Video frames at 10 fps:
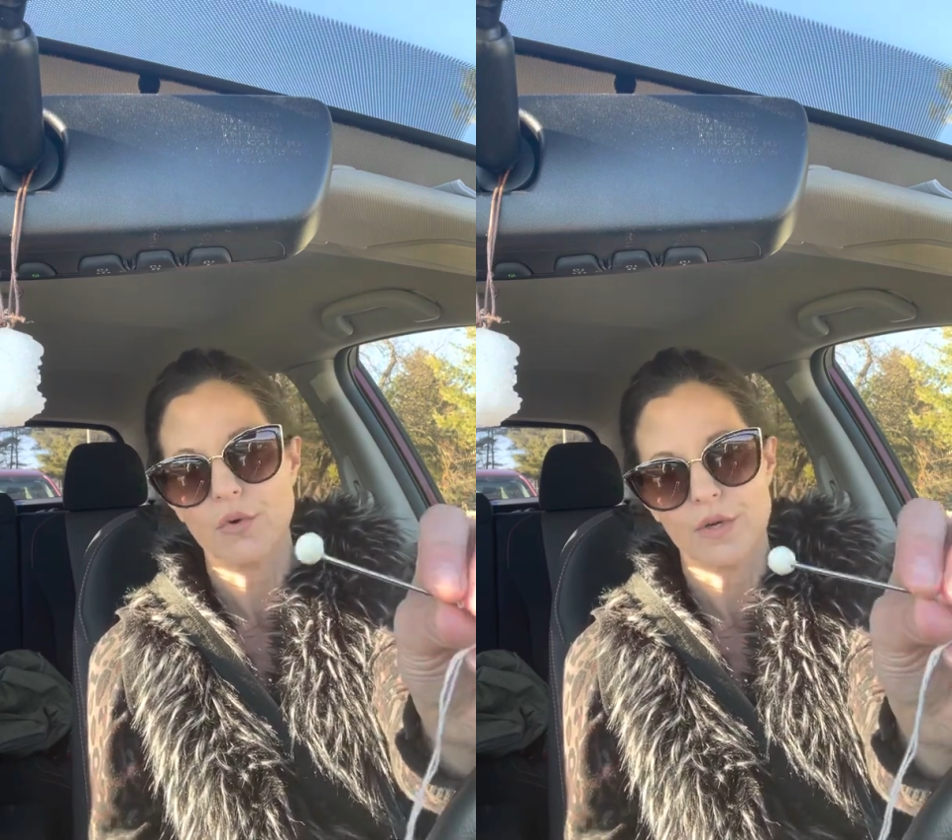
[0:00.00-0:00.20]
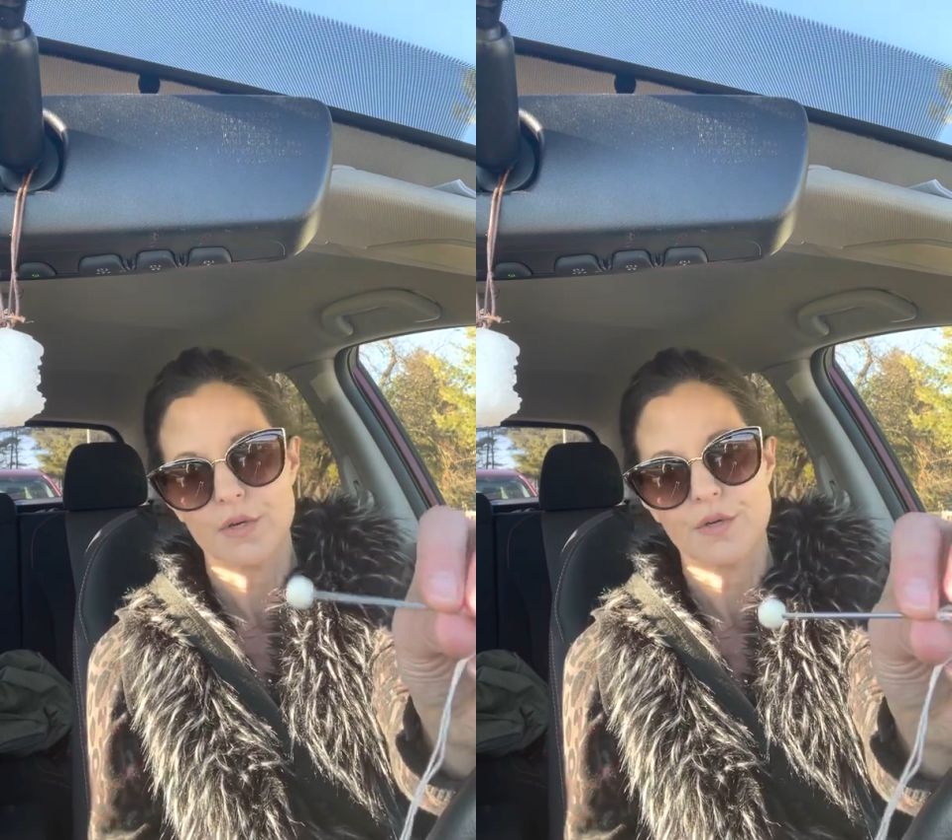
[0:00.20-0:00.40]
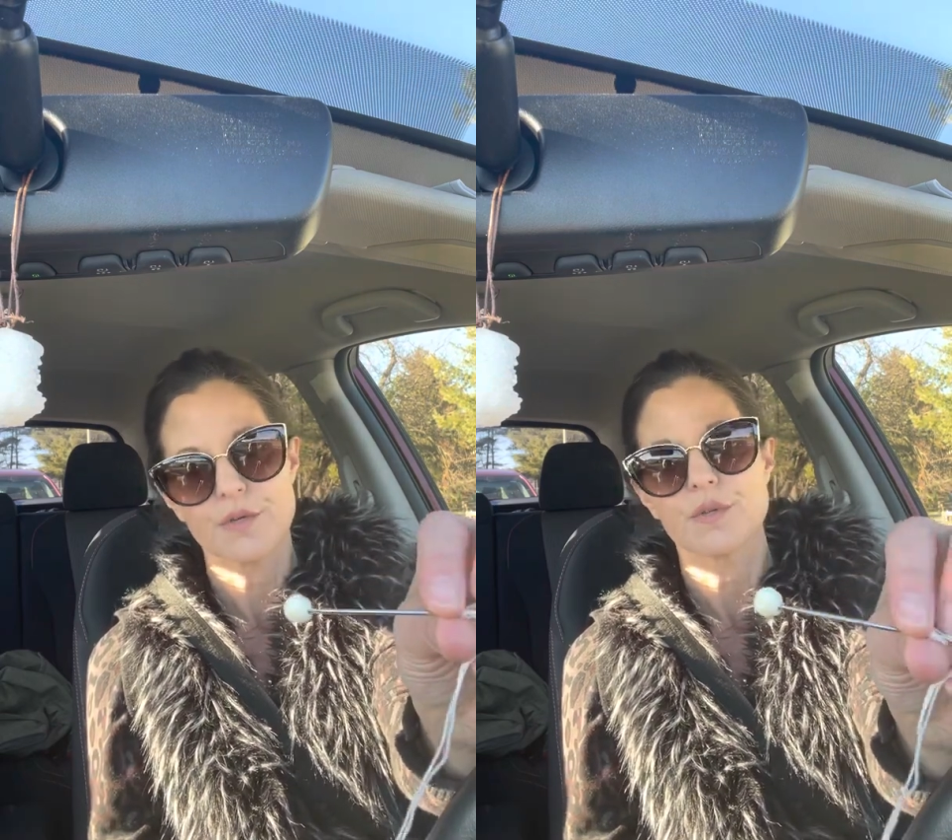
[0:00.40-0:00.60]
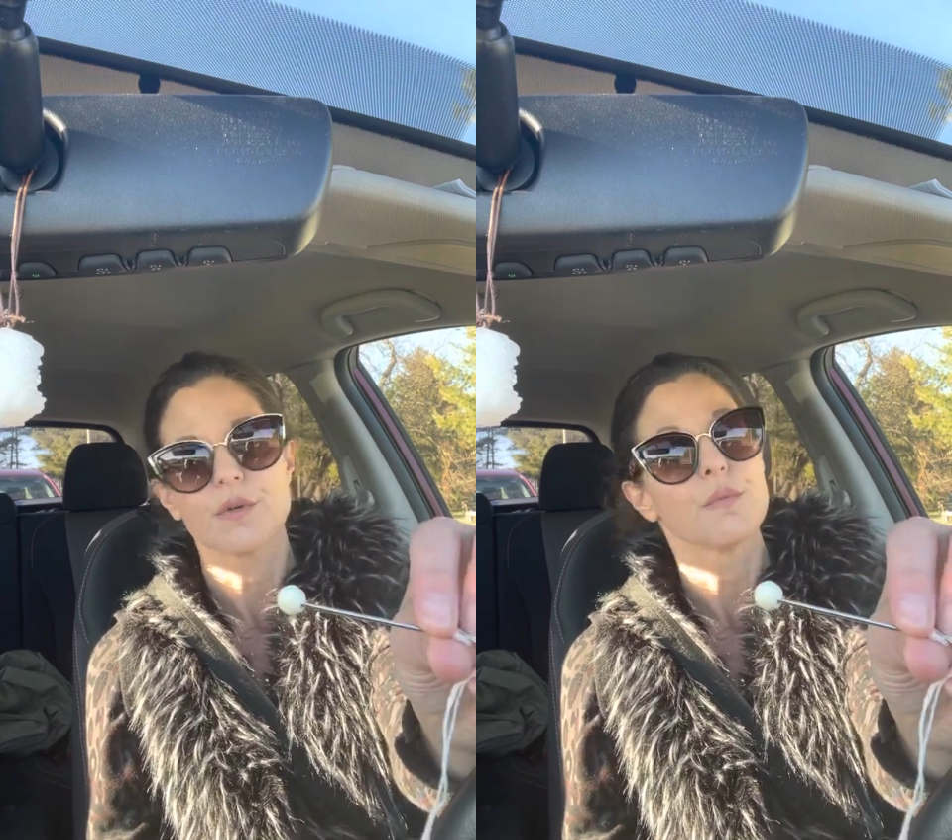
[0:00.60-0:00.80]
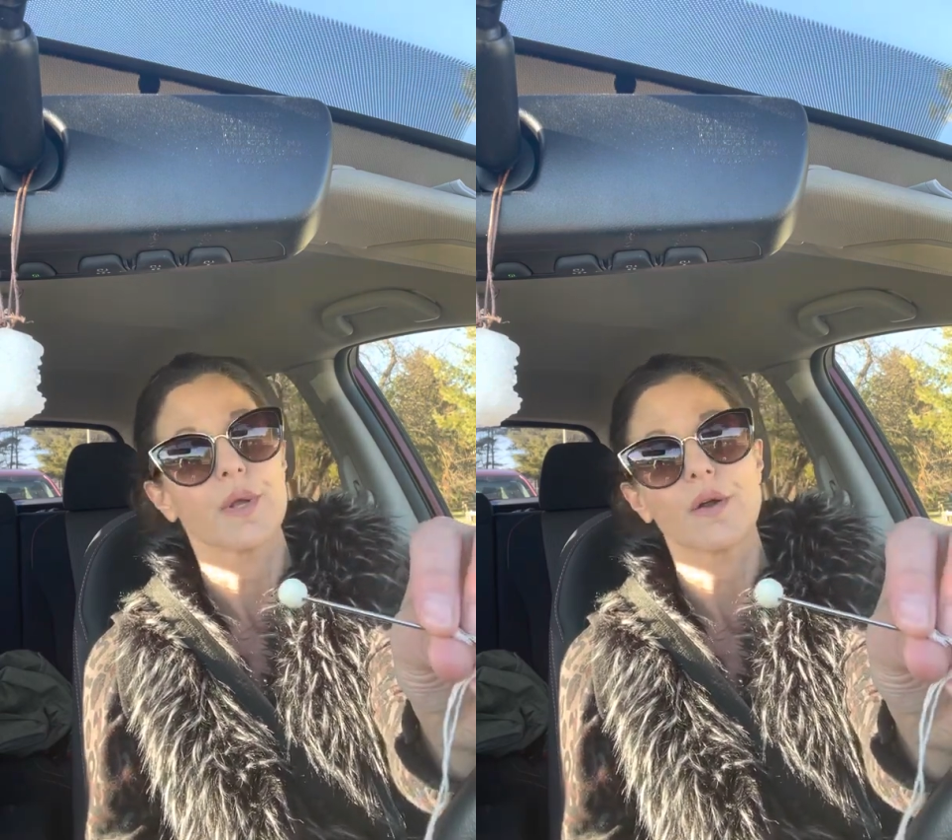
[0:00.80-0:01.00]
Horton Hears a
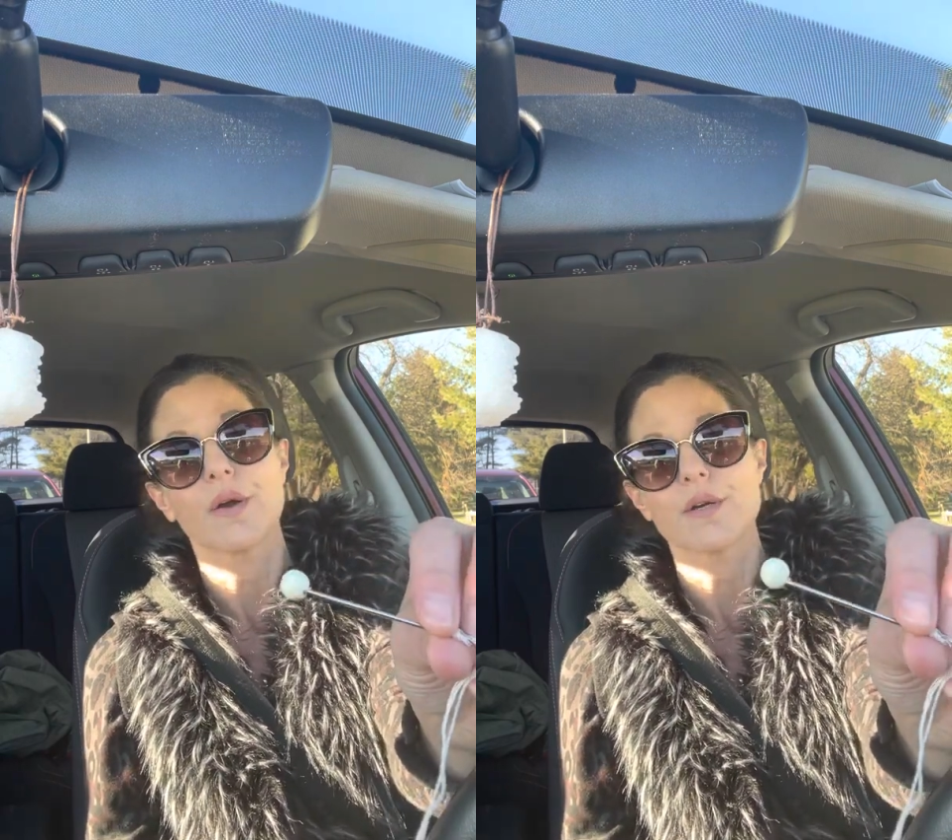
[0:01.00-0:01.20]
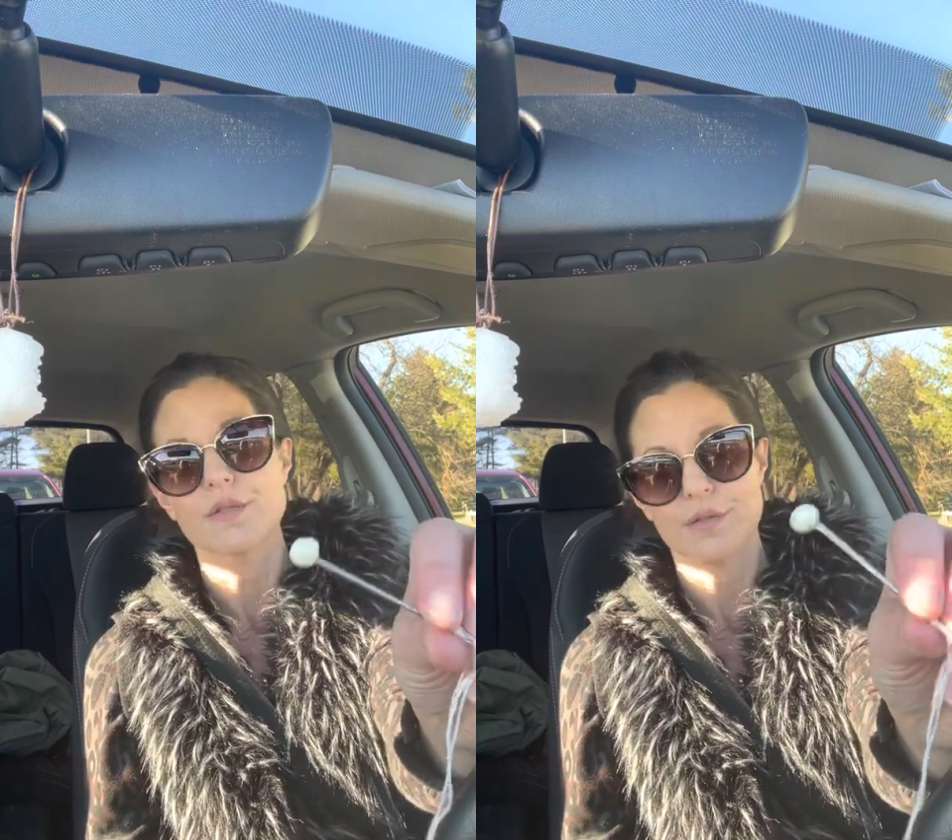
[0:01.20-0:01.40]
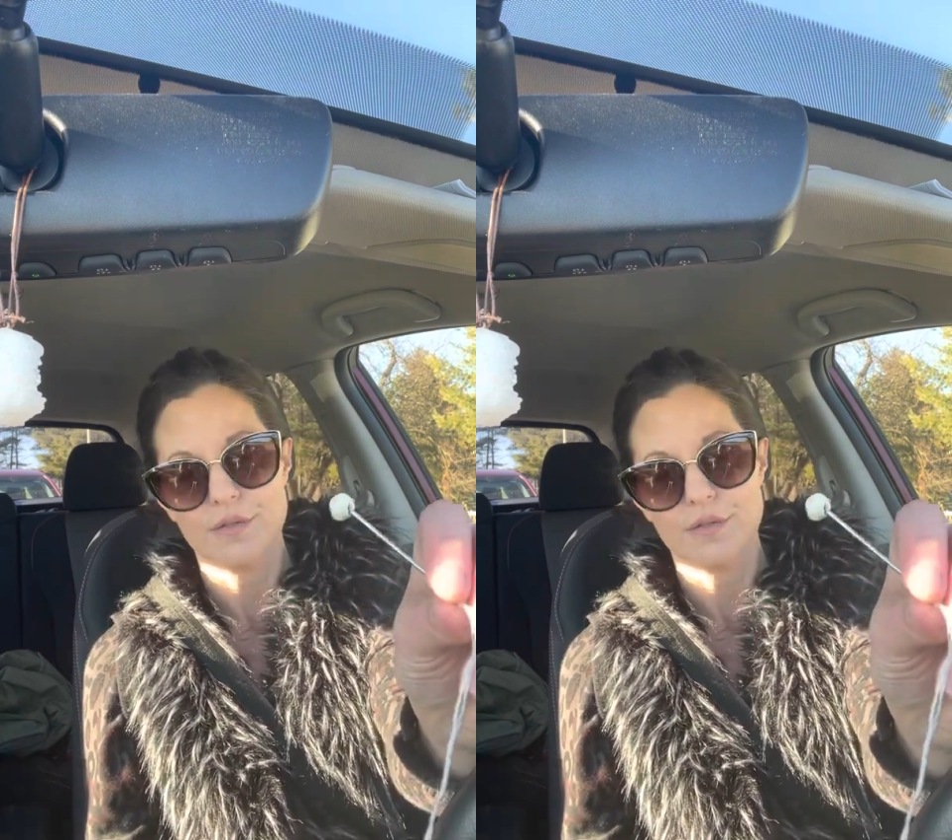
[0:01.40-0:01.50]
Who by heart.